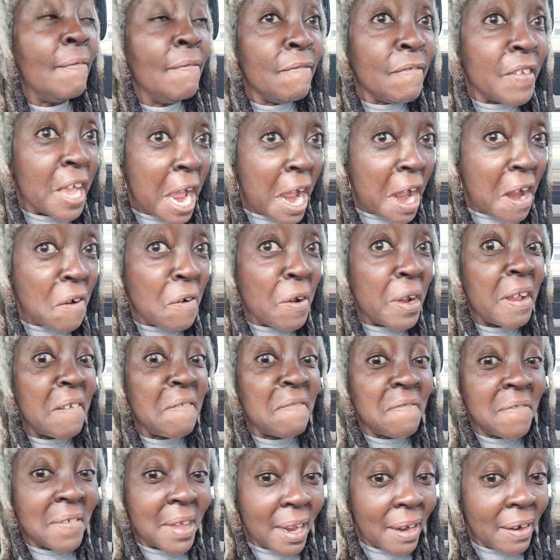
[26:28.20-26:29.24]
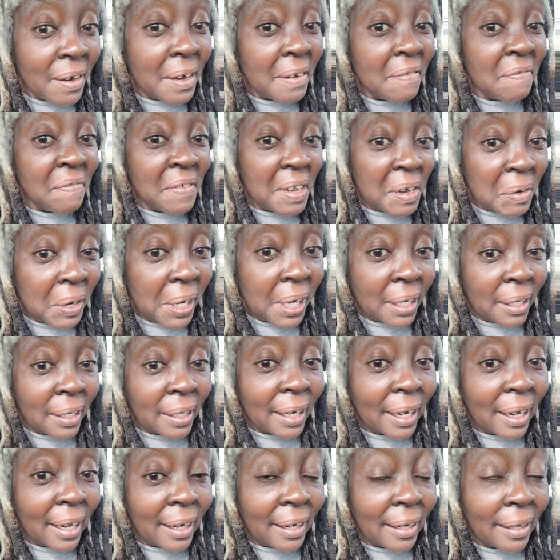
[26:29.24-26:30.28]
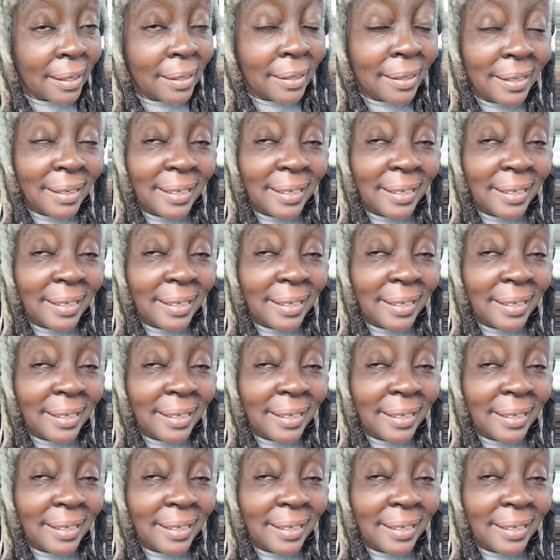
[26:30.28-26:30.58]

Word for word: very, very, very good at it.